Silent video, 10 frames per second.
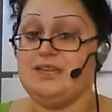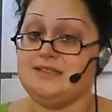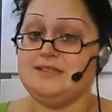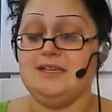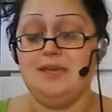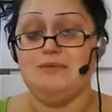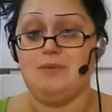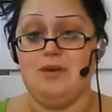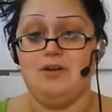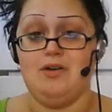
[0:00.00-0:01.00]
Yes, it came
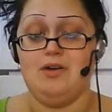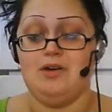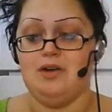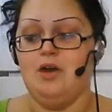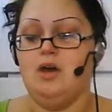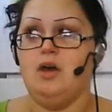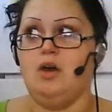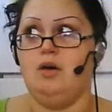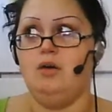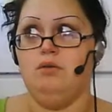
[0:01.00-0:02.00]
from Hong Kong.
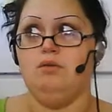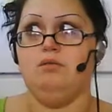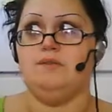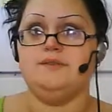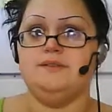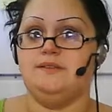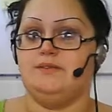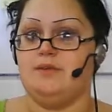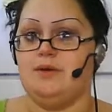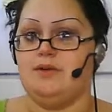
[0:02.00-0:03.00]
Oh, isn't stuff
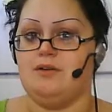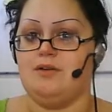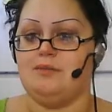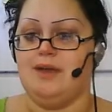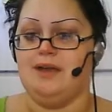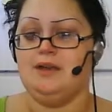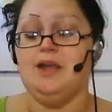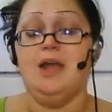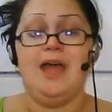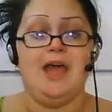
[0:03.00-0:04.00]
from Hong Kong bad?
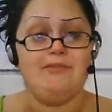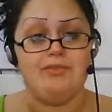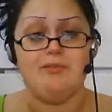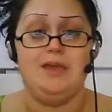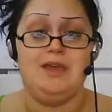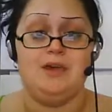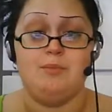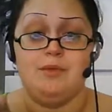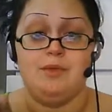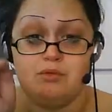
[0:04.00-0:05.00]
Half of the makeup
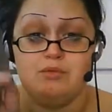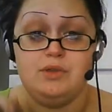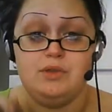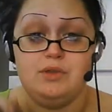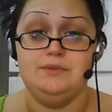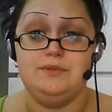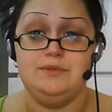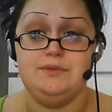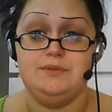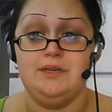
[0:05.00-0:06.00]
you use,
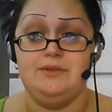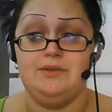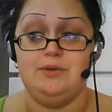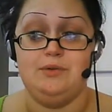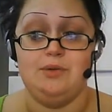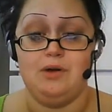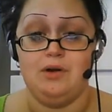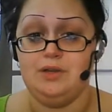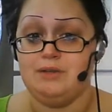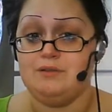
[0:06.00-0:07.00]
if you aren't